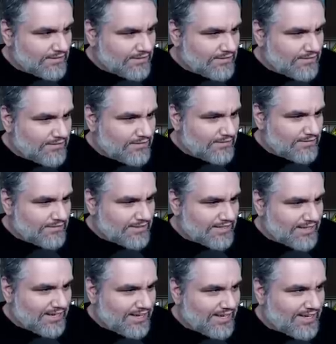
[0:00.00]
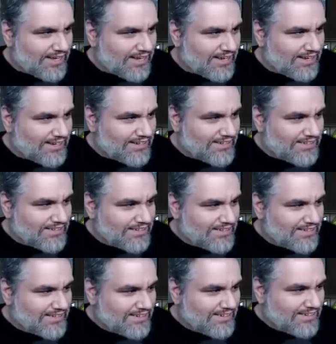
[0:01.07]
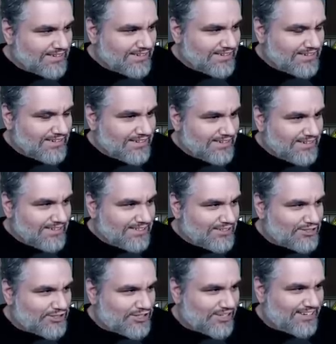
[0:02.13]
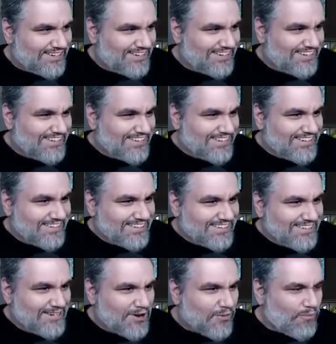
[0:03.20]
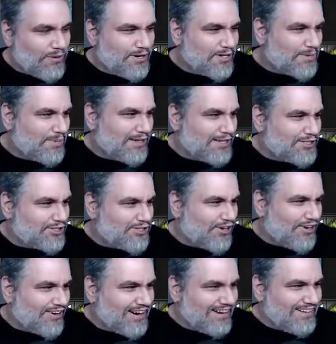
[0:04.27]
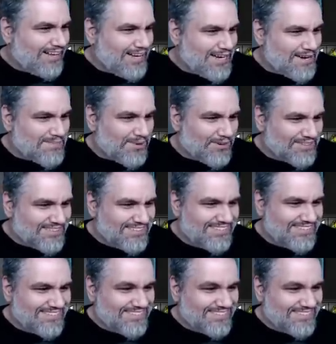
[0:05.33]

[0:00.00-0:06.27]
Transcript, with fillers: Okay. okay. So we know they're playing mostly red spells. We know they're playing Char and Lightning Bolt.